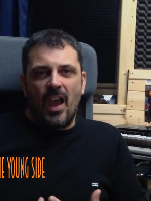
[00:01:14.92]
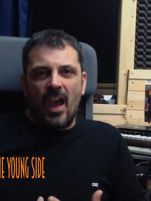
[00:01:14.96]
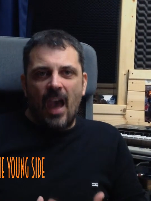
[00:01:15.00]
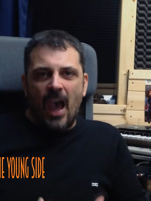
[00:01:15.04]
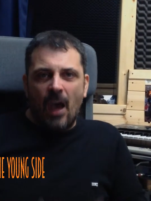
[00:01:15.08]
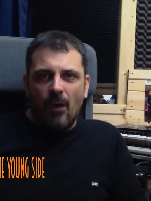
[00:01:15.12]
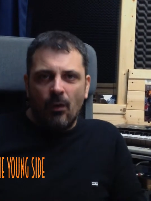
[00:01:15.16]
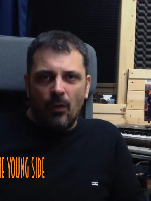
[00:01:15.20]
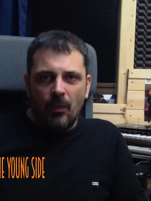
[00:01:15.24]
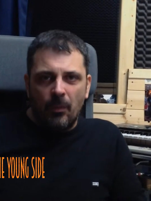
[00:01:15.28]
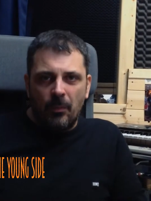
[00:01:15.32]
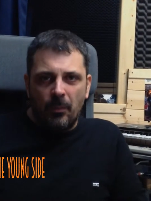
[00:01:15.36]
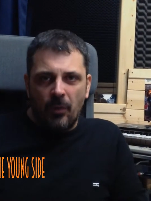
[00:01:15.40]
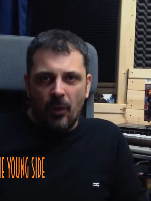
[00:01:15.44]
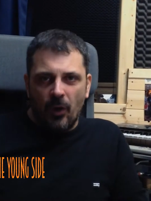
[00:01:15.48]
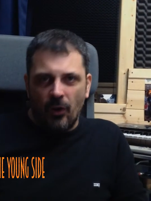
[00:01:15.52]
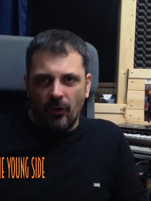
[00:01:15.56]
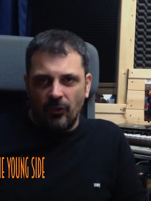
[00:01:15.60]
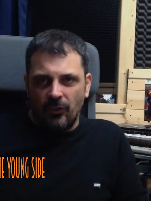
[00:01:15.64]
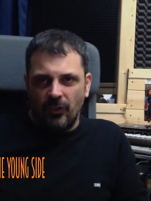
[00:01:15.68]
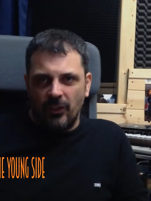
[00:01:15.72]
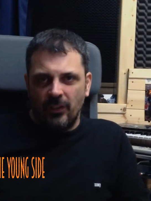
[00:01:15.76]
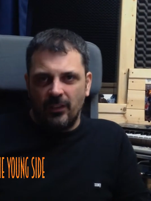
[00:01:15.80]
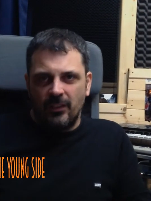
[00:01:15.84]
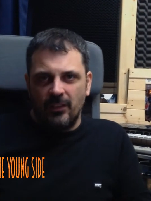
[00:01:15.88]
our
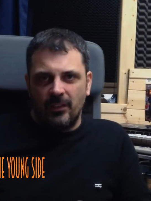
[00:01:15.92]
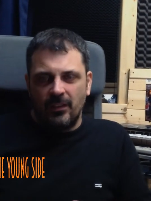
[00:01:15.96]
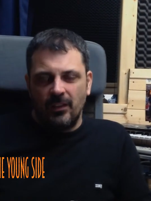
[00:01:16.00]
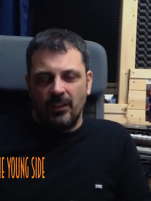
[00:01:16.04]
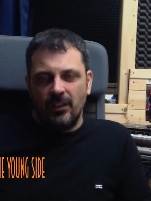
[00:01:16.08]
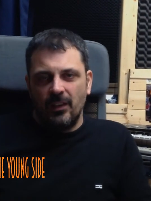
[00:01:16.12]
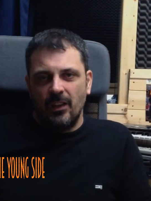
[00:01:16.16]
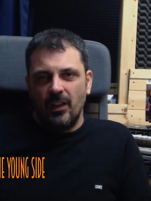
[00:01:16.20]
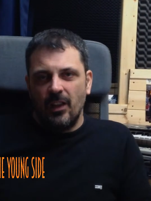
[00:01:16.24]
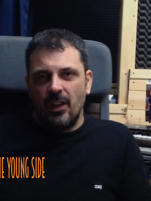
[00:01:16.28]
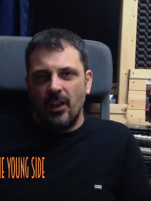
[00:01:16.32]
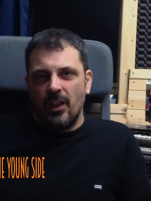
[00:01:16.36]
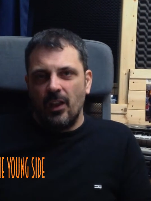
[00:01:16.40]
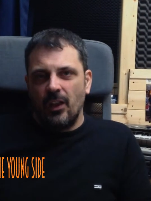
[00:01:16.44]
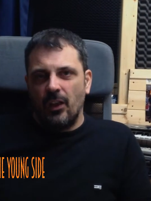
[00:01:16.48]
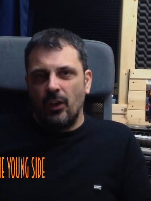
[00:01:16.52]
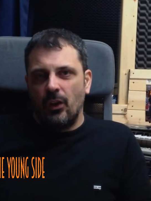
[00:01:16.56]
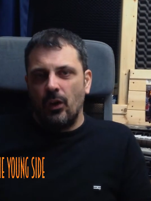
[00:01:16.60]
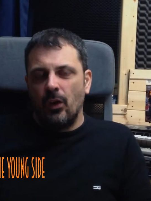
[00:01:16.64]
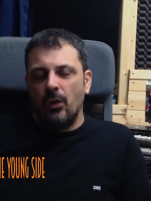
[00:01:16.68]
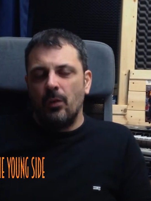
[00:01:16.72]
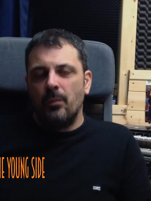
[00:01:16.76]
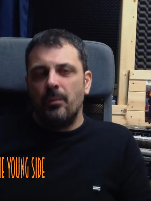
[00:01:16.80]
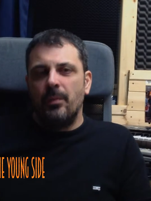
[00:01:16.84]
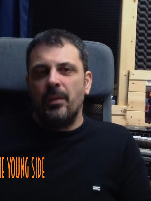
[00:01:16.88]
project
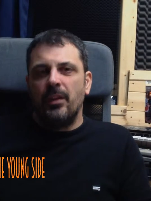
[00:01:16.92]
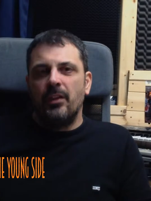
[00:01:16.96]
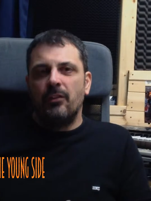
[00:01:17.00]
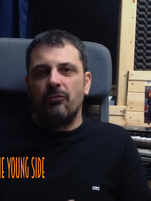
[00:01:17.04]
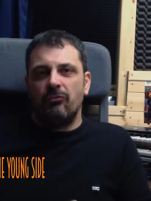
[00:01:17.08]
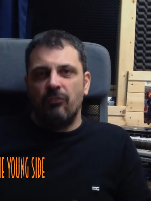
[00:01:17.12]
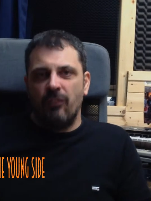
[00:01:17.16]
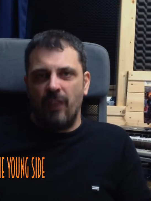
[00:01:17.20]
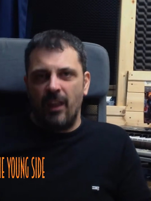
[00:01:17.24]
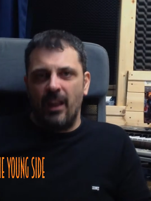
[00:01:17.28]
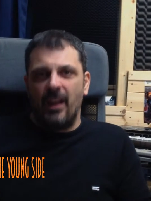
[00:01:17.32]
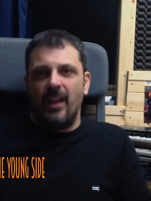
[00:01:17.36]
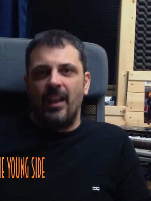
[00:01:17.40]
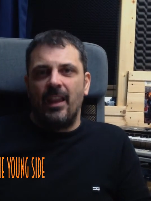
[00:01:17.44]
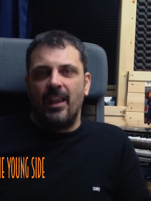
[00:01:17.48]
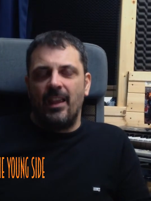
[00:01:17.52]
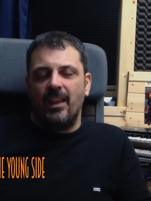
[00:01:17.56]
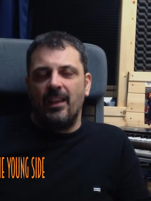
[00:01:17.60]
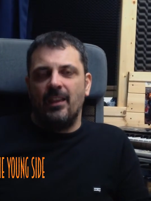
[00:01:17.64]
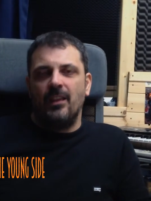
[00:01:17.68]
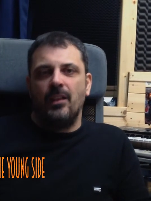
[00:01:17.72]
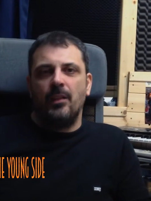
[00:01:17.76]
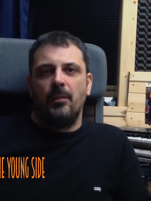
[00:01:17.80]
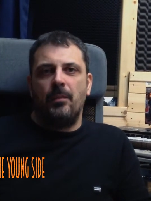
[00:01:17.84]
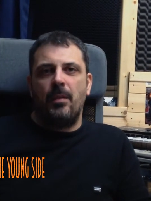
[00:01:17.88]
could be really
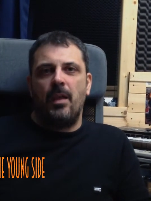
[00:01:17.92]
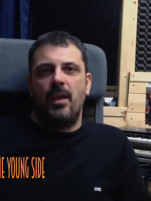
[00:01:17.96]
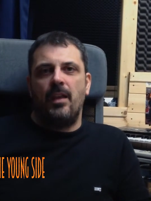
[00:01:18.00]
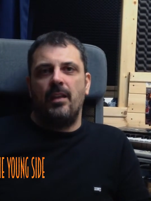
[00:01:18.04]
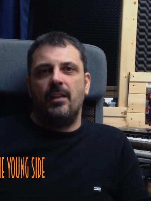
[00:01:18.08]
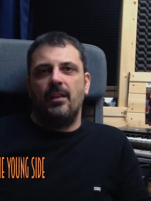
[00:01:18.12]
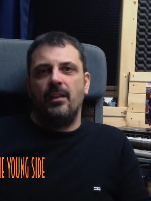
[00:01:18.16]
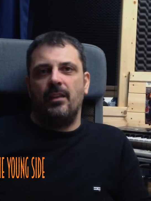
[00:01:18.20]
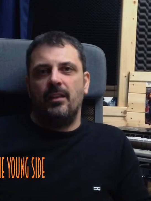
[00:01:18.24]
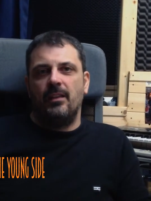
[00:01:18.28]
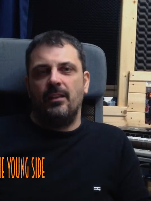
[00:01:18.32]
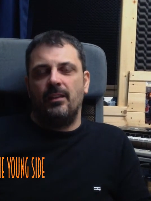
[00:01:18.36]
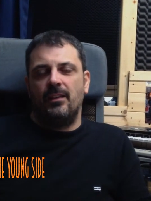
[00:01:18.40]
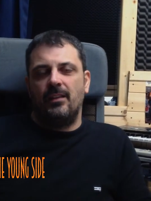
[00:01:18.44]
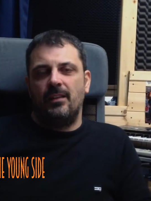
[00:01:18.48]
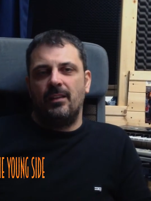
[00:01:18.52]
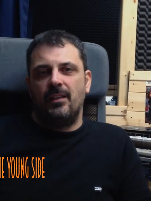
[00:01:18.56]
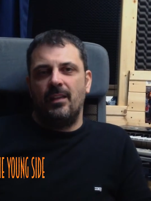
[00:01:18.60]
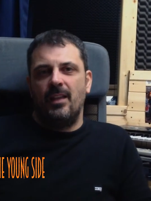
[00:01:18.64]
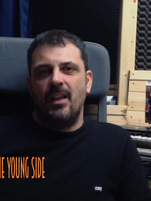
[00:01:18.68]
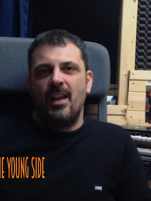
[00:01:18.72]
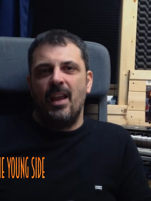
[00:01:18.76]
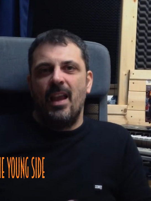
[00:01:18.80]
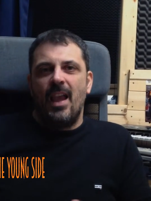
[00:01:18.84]
independent,